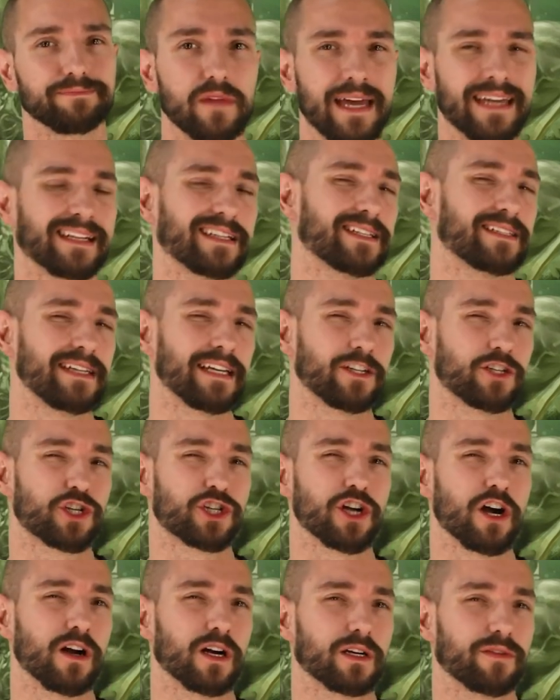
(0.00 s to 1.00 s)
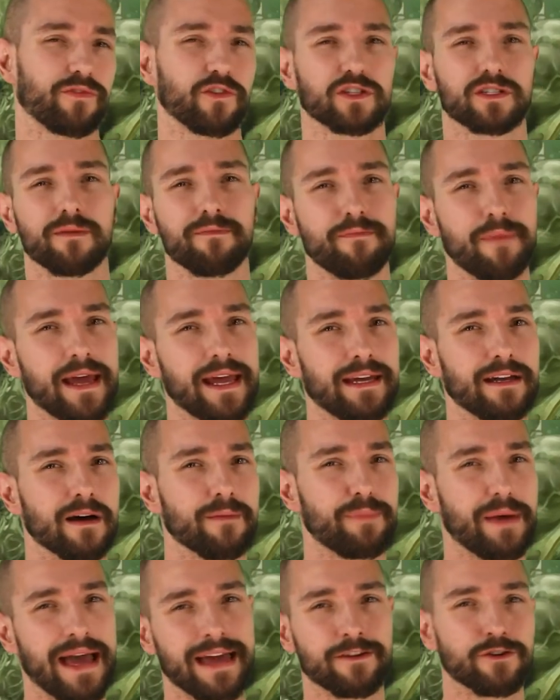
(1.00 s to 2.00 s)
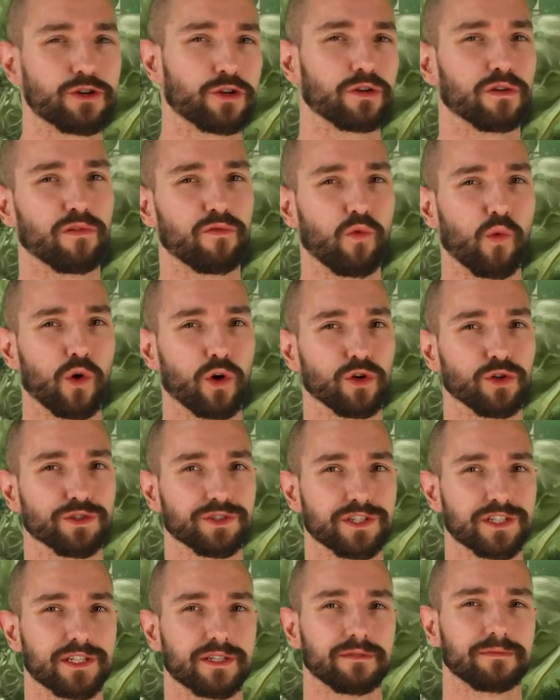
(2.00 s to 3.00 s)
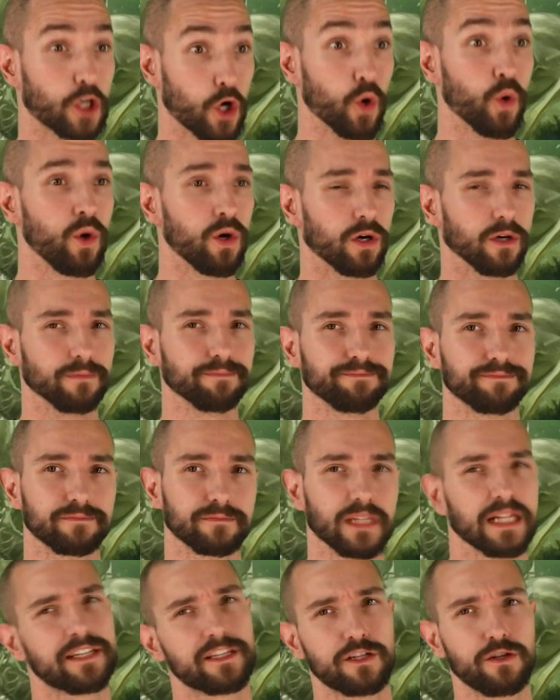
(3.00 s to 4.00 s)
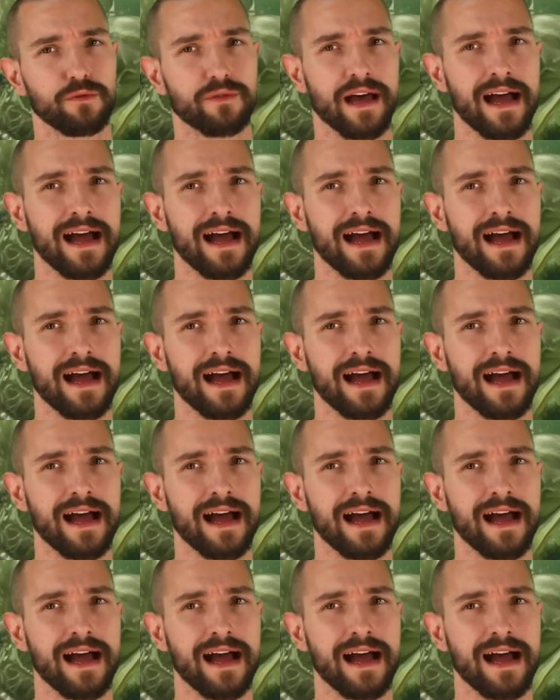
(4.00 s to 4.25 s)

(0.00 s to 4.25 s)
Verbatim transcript: An extinct shark versus a made up ender of worlds. Cool, let's do